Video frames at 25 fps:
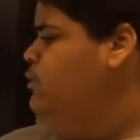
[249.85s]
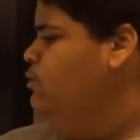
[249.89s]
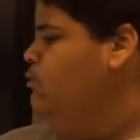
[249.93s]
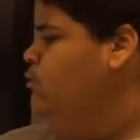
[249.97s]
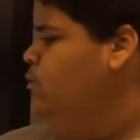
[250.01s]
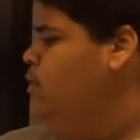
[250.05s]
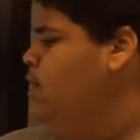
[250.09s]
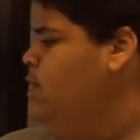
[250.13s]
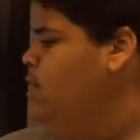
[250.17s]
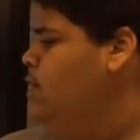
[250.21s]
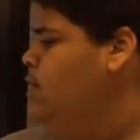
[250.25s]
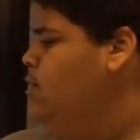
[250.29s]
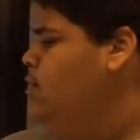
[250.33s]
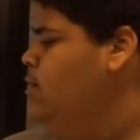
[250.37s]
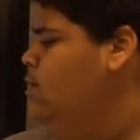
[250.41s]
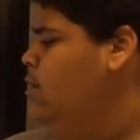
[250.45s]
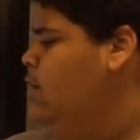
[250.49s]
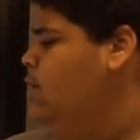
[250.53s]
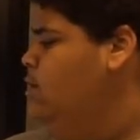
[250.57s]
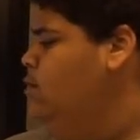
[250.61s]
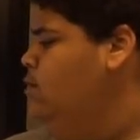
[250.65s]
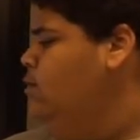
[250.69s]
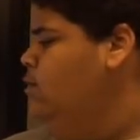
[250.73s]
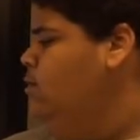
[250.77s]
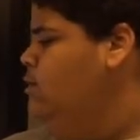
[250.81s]
gray and
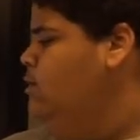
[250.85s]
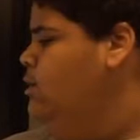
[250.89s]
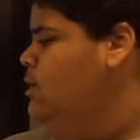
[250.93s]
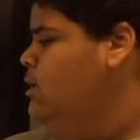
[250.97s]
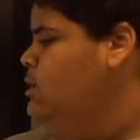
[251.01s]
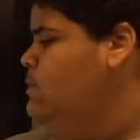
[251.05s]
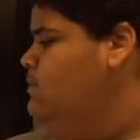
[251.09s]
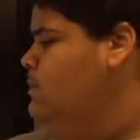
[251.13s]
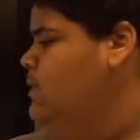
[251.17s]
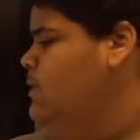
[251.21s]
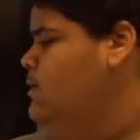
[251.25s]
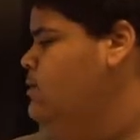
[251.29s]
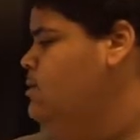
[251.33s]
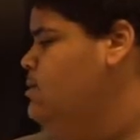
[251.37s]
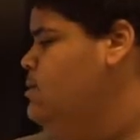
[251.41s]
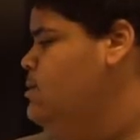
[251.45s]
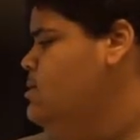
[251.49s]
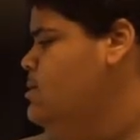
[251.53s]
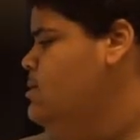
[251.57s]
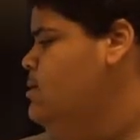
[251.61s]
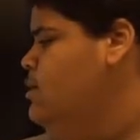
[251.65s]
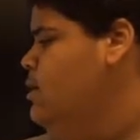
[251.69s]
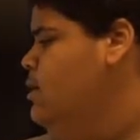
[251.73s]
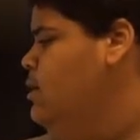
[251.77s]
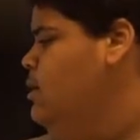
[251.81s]
under
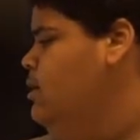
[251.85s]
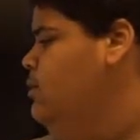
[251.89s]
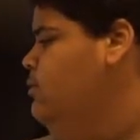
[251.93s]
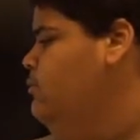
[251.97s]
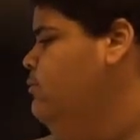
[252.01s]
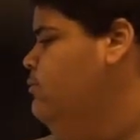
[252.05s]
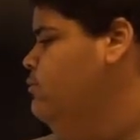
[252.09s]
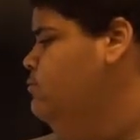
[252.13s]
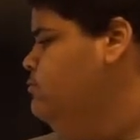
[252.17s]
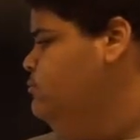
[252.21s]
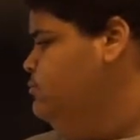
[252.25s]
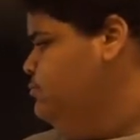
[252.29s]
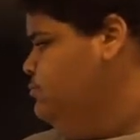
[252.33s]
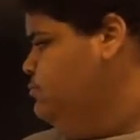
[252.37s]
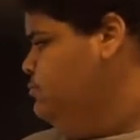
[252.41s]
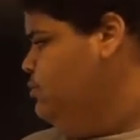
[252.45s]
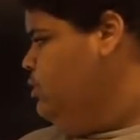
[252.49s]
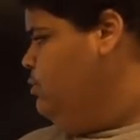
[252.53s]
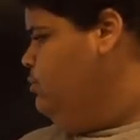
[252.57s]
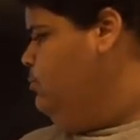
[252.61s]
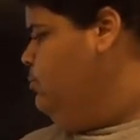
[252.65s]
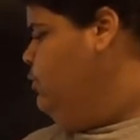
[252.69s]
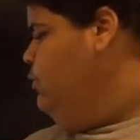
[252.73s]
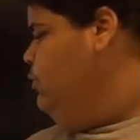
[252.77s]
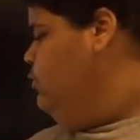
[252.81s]
expectancy of
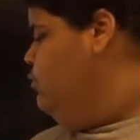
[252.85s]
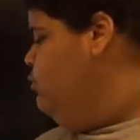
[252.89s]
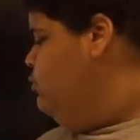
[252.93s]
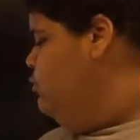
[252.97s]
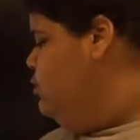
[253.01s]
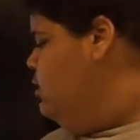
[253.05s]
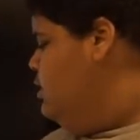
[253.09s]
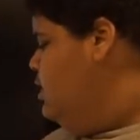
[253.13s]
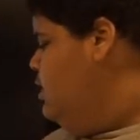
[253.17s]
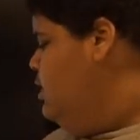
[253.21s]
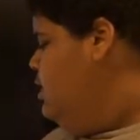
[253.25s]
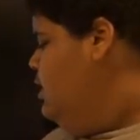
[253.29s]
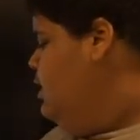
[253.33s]
blue.